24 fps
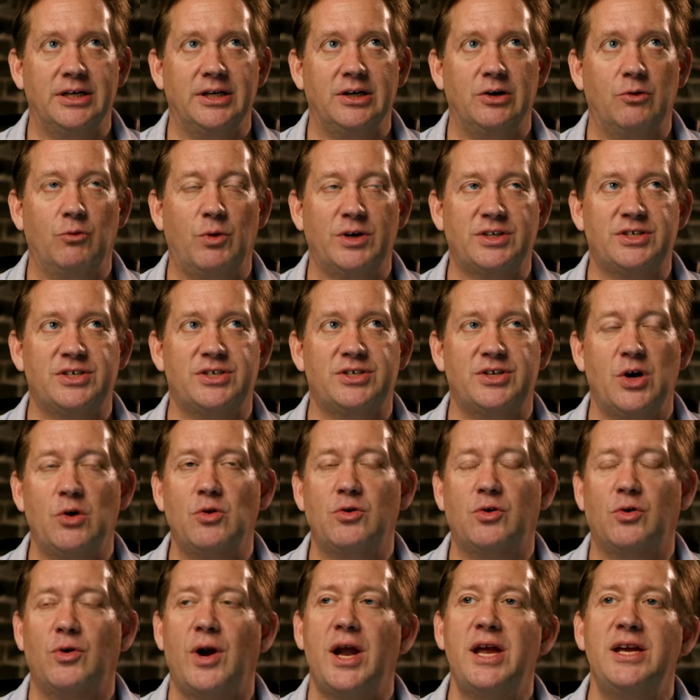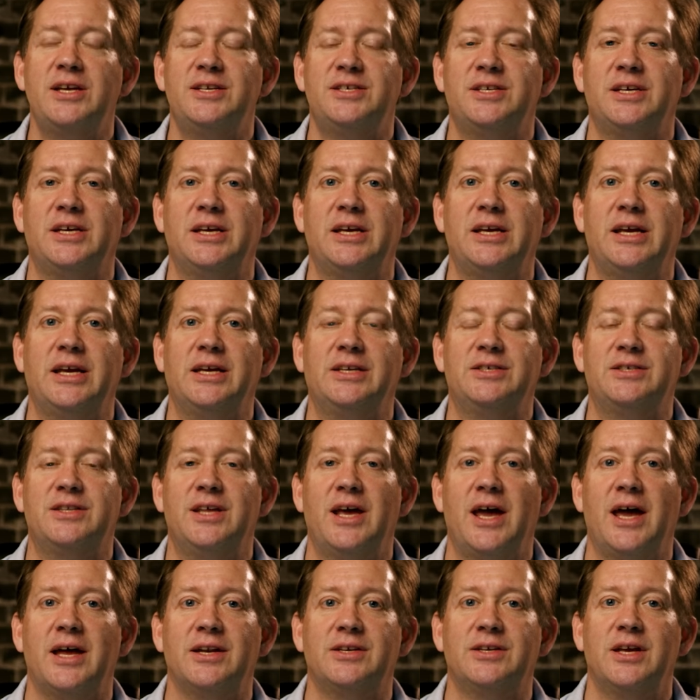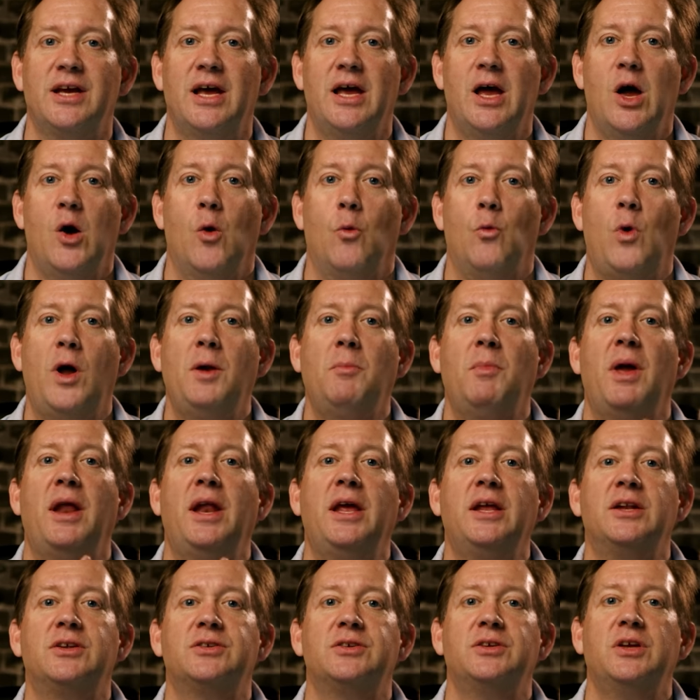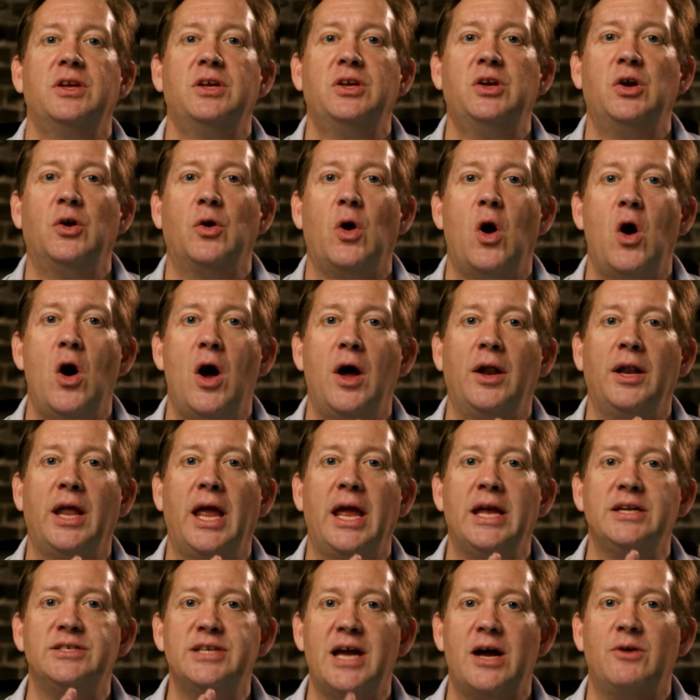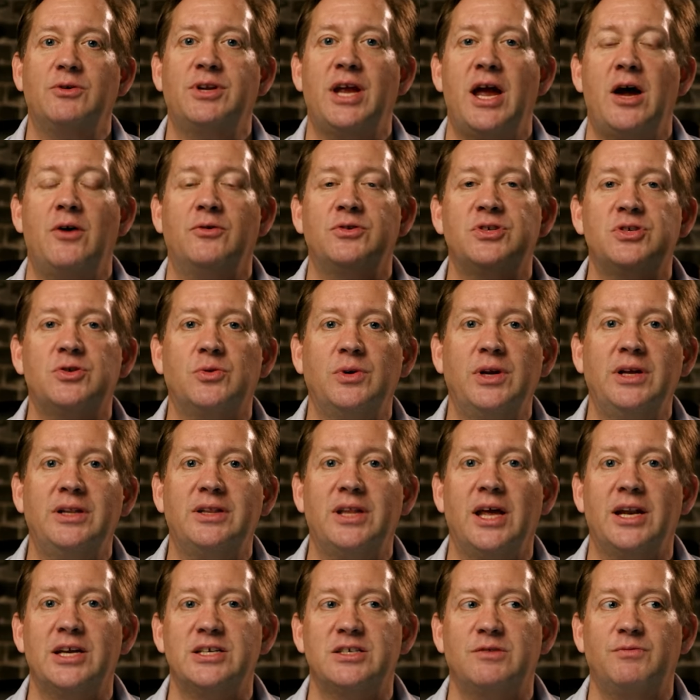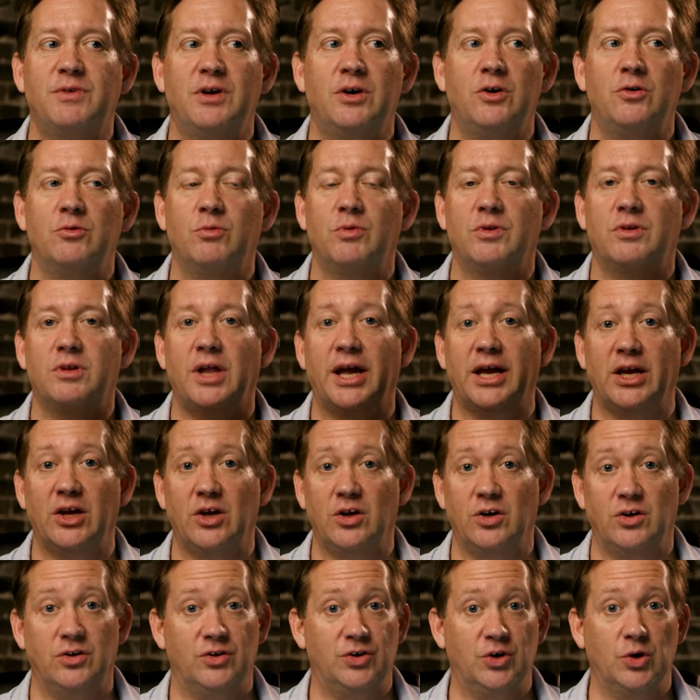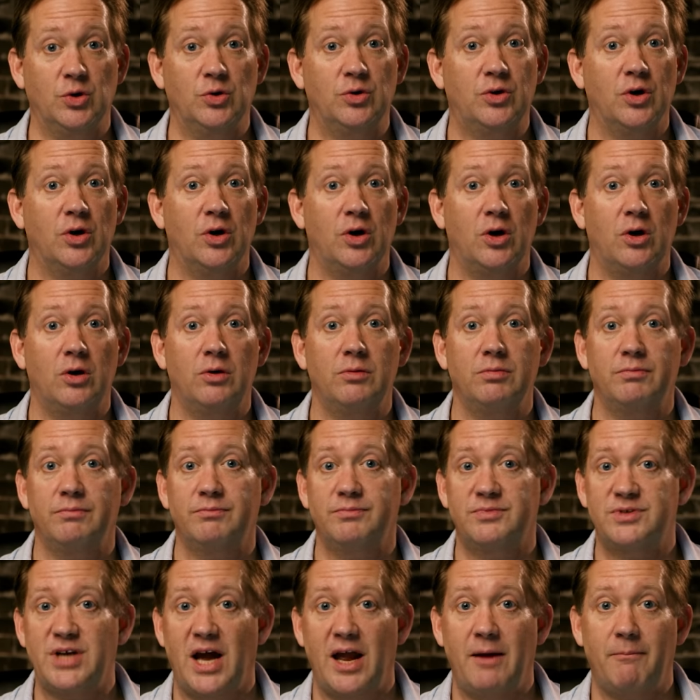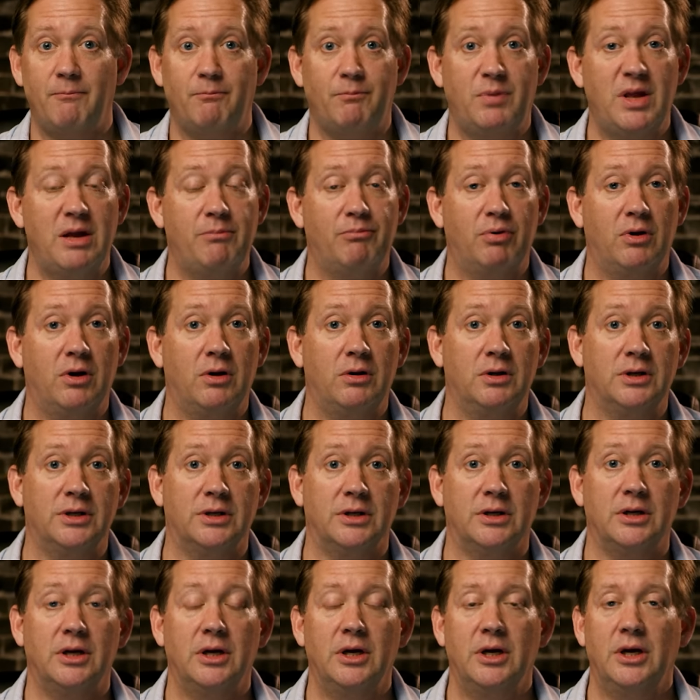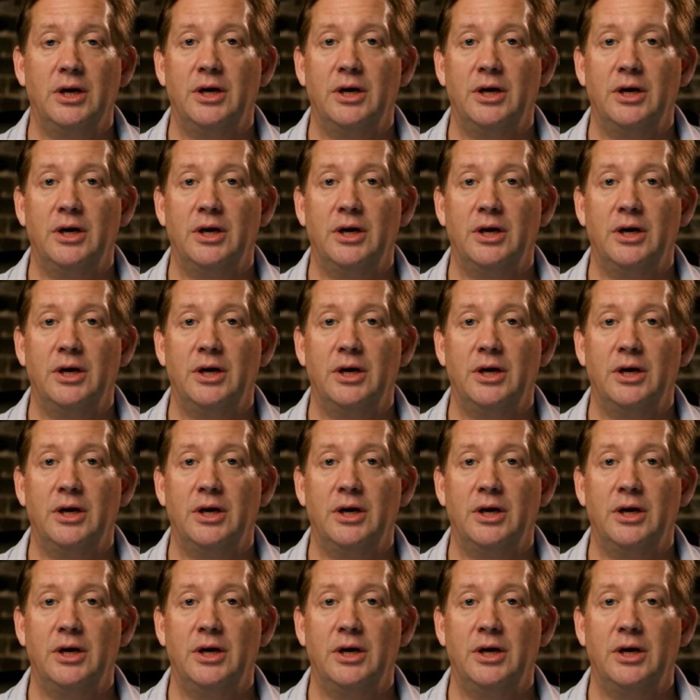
what's so crazy is that 1 minute you're on a downtown street that is filled with like Google type people. And